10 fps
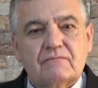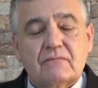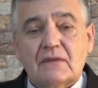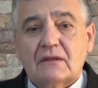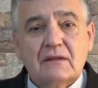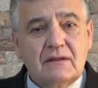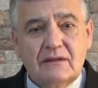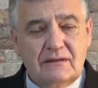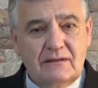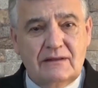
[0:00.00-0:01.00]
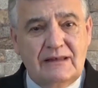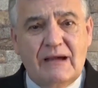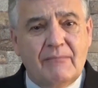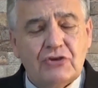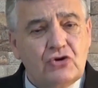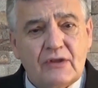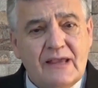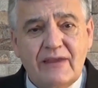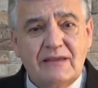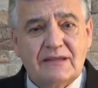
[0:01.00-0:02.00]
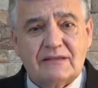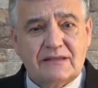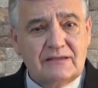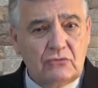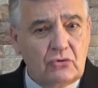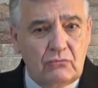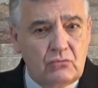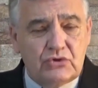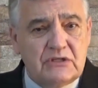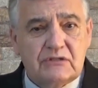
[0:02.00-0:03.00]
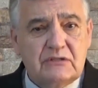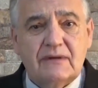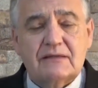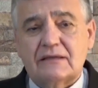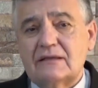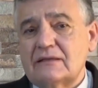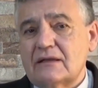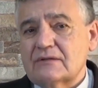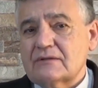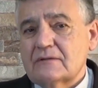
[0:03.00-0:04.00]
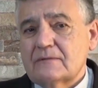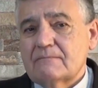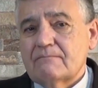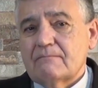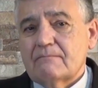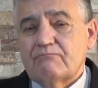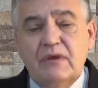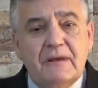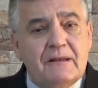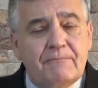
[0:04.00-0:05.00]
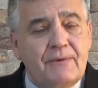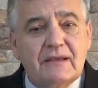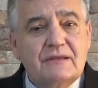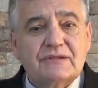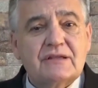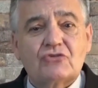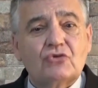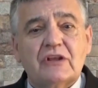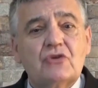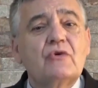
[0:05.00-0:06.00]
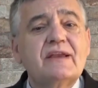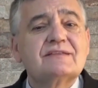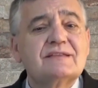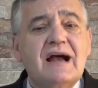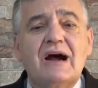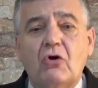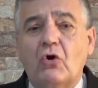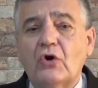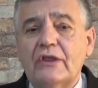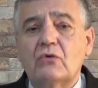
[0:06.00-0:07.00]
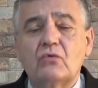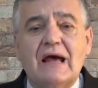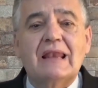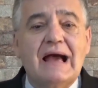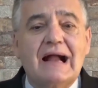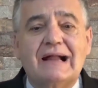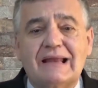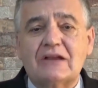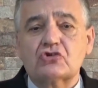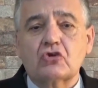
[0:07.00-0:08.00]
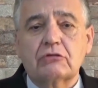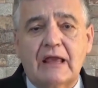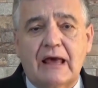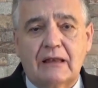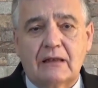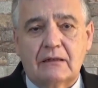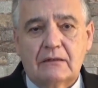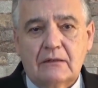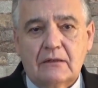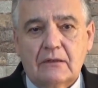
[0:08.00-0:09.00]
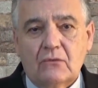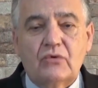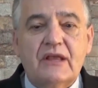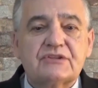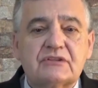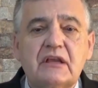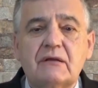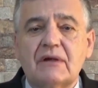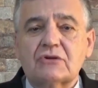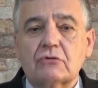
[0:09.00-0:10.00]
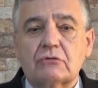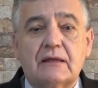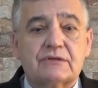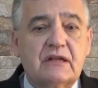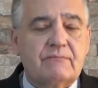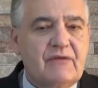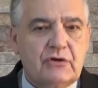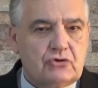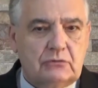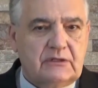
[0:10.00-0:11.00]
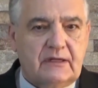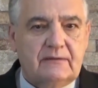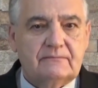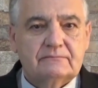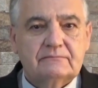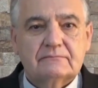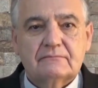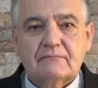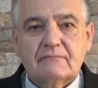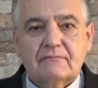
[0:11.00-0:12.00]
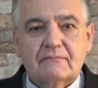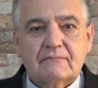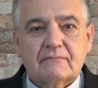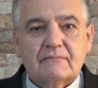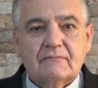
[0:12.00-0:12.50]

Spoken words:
where it is no longer a social scourge, a social stigma to be a single mother, and they live in a country where there are maternity benefits.